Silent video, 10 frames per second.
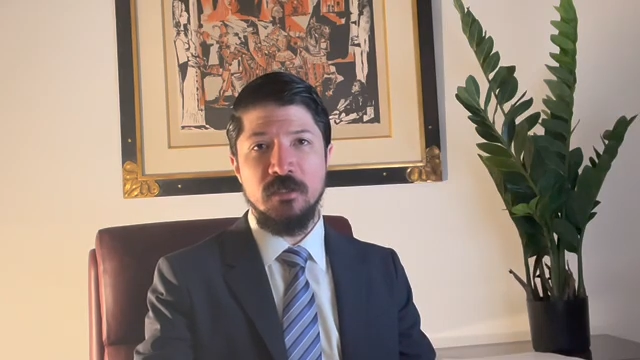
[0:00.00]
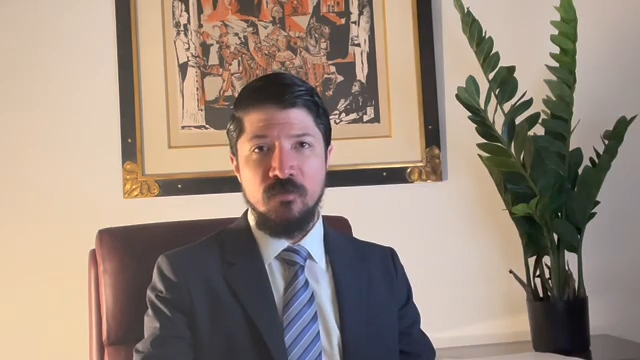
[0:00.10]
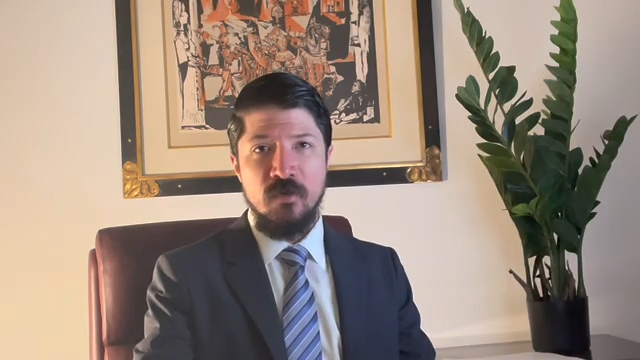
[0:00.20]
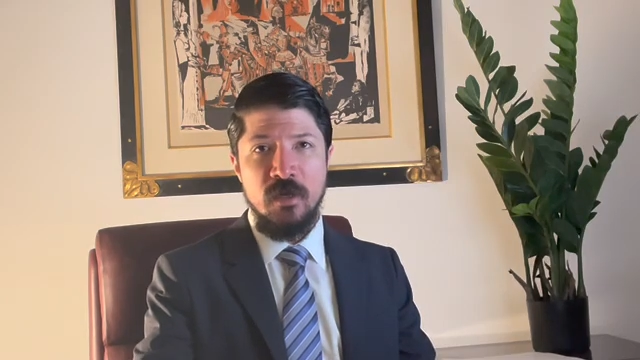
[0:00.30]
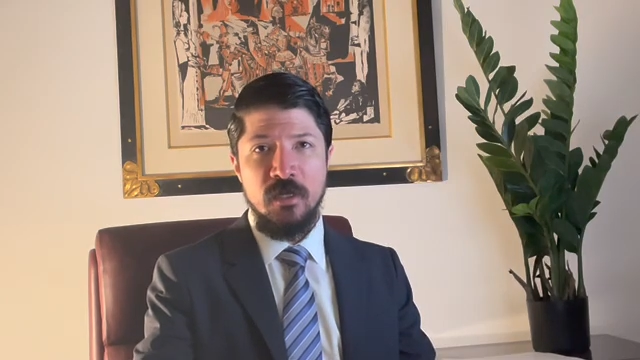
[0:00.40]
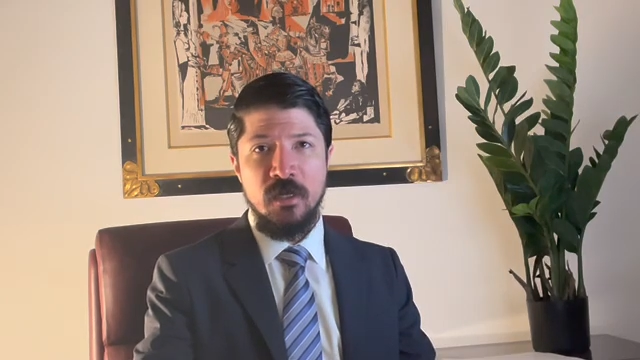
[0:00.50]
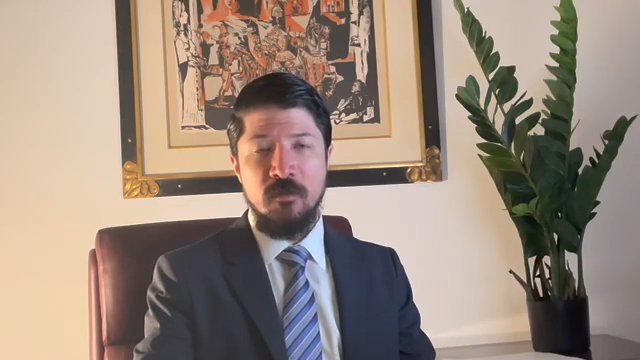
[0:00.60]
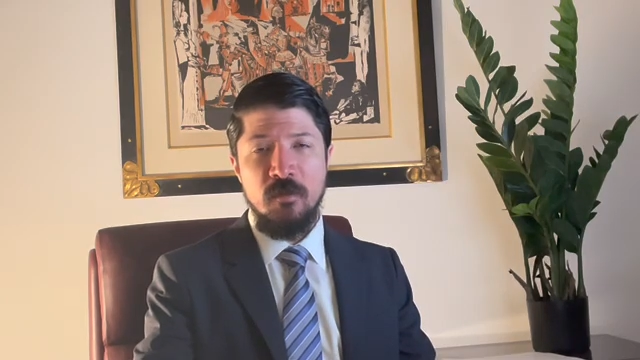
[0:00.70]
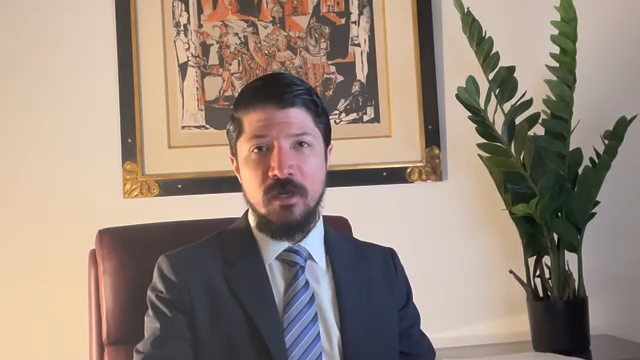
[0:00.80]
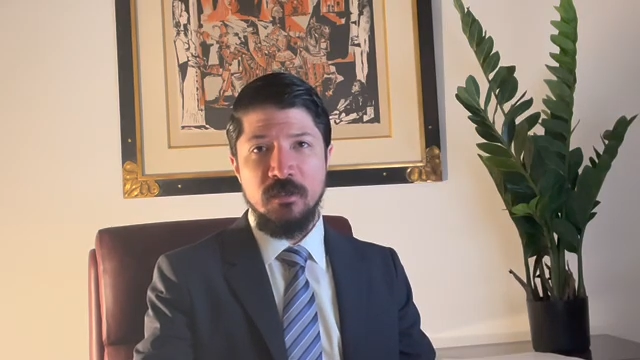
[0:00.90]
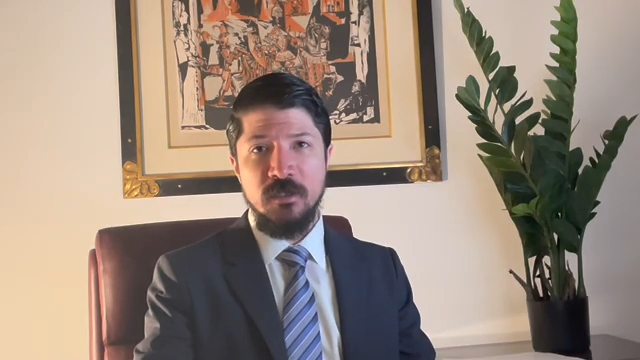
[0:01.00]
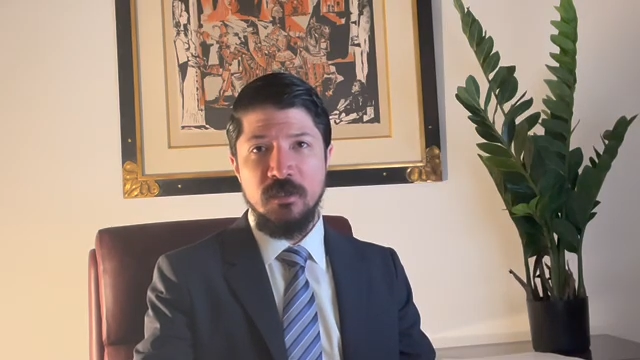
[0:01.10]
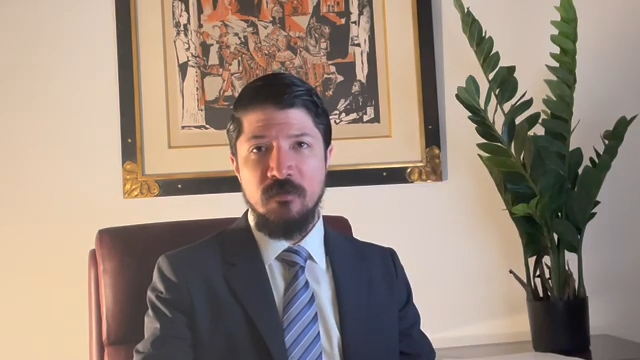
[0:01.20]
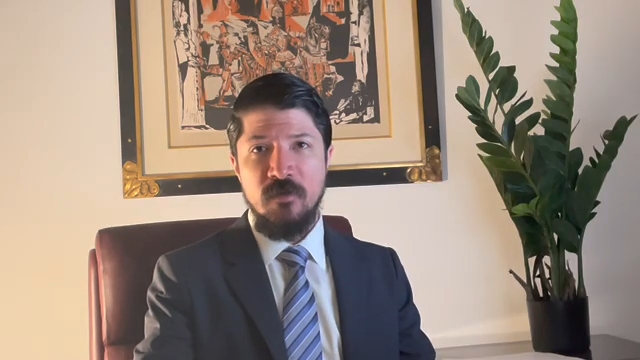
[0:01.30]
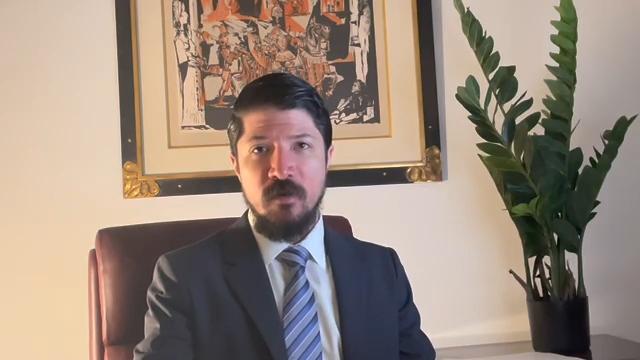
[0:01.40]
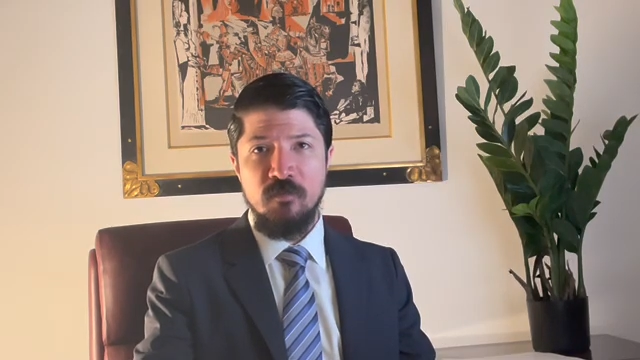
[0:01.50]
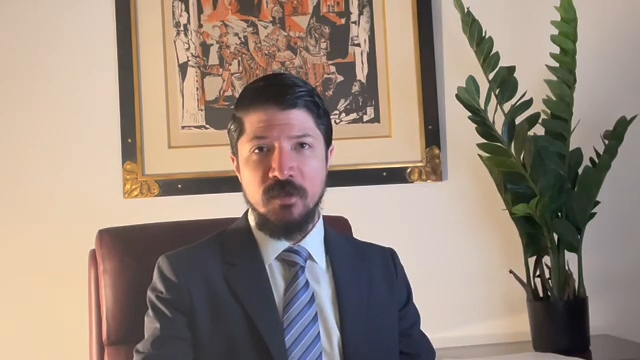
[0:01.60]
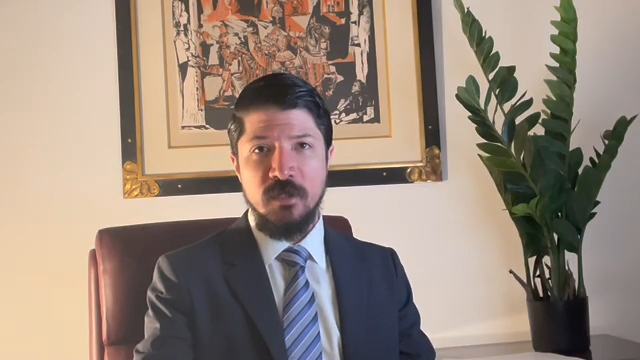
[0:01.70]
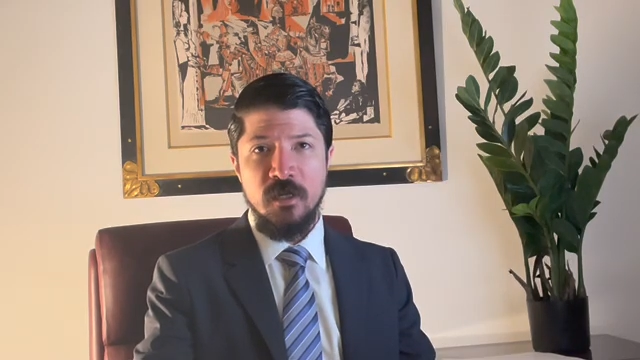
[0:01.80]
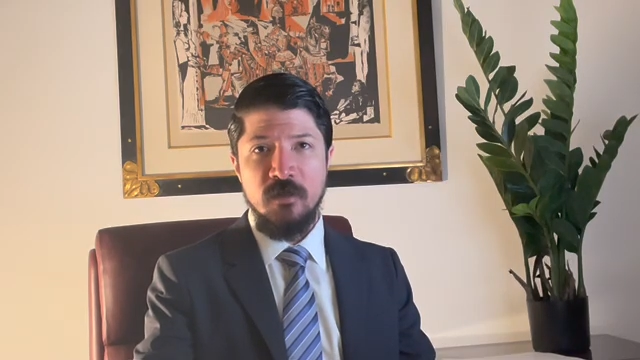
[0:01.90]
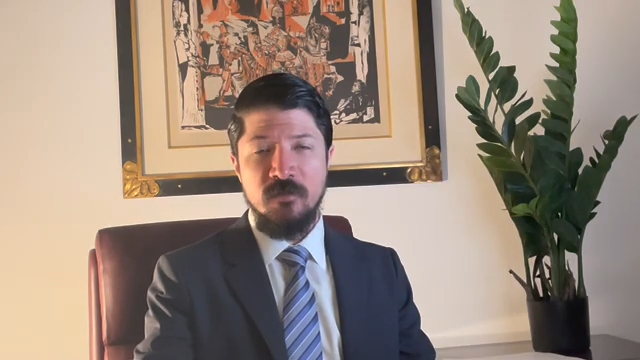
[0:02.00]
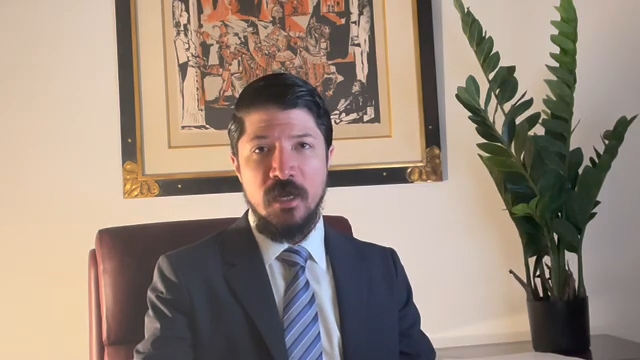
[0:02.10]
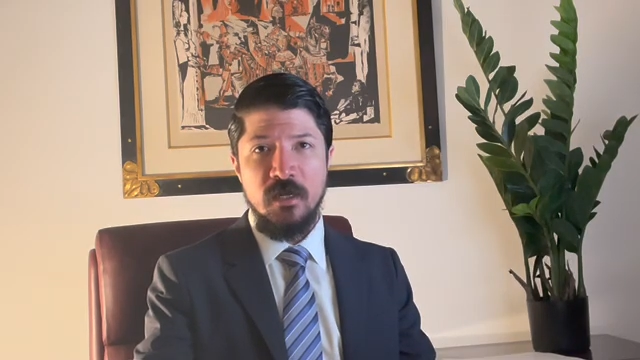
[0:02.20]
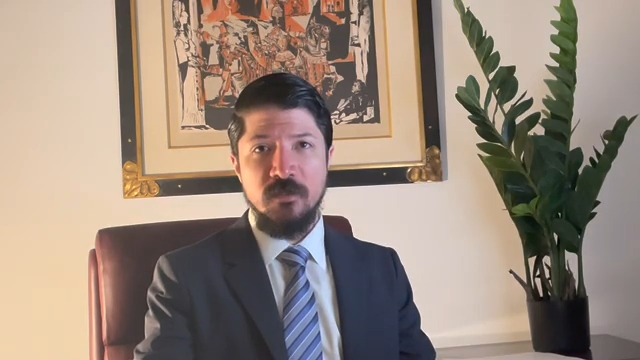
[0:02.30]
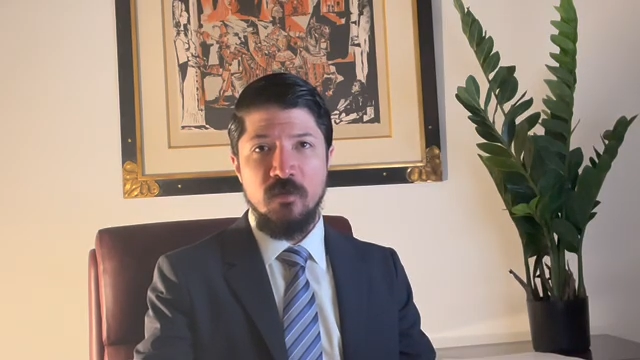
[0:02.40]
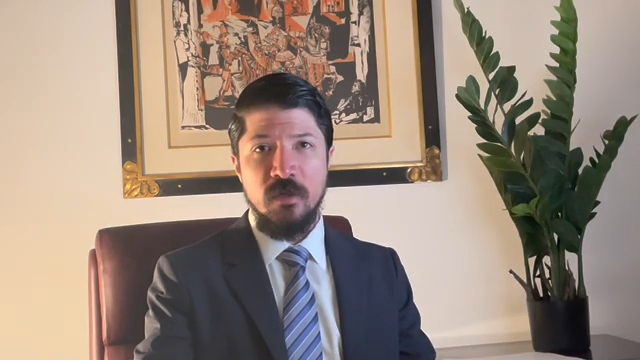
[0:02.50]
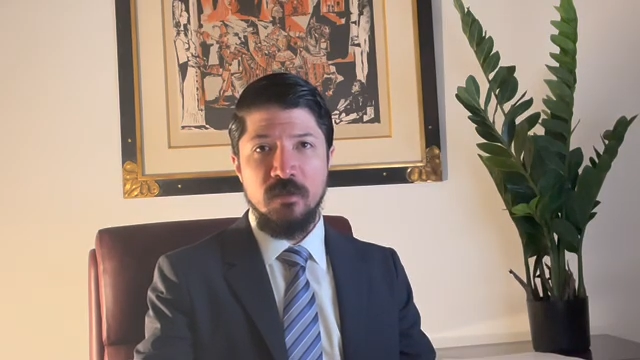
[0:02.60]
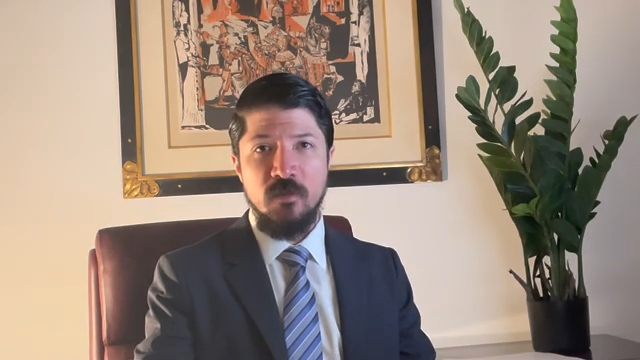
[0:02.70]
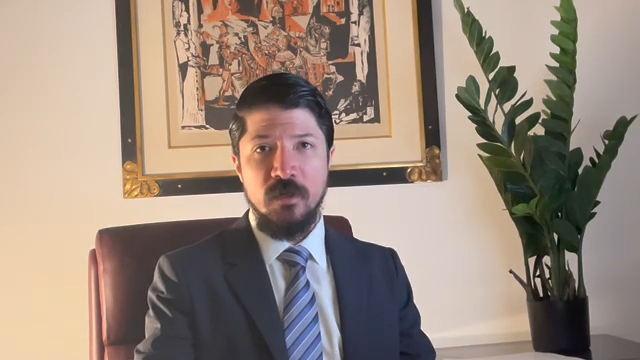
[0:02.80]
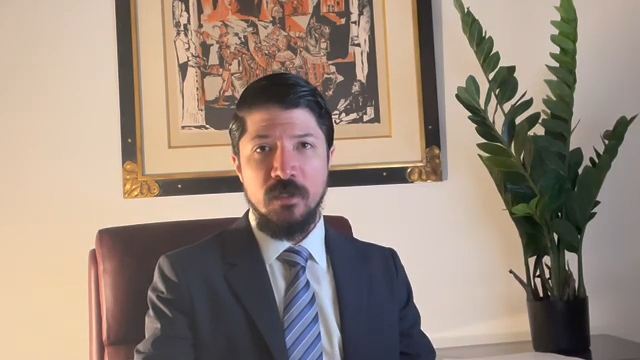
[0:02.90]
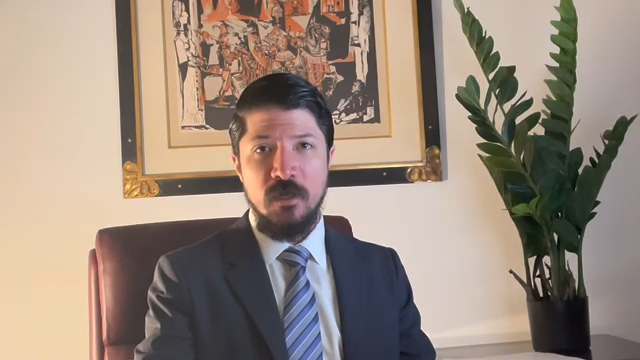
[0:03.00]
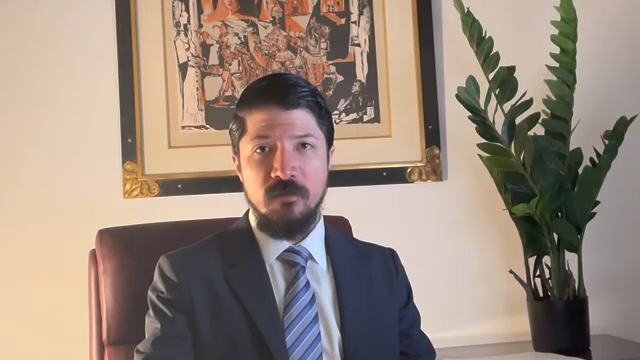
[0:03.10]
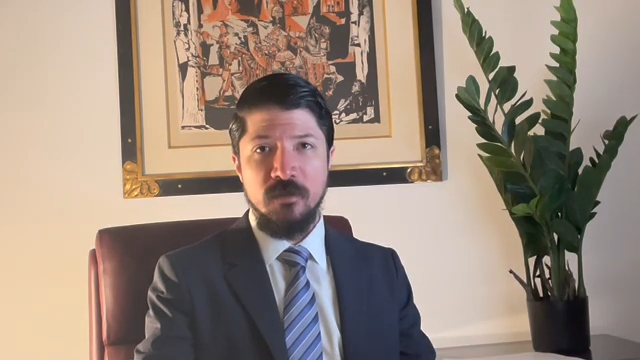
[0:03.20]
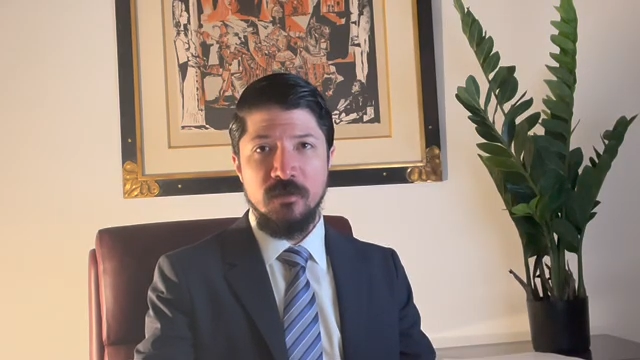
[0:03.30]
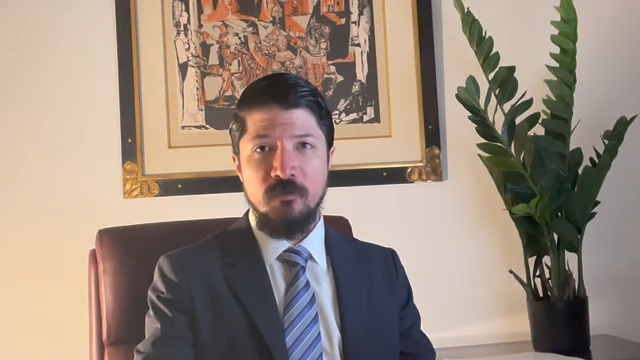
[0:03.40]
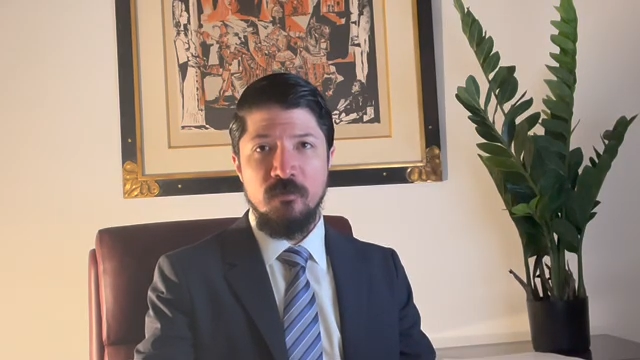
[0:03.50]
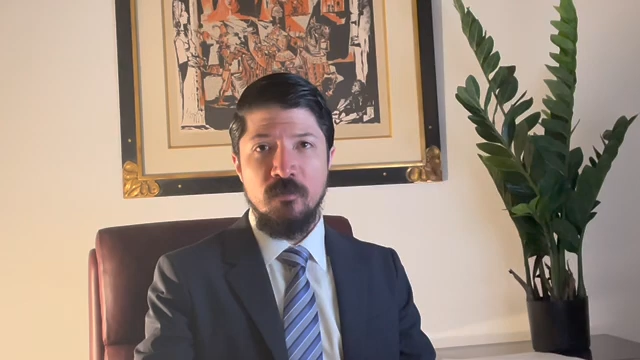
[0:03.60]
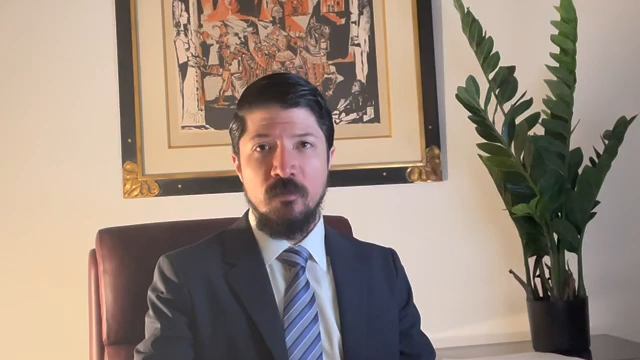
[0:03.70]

has ran at about 65% of that at 2020 levels.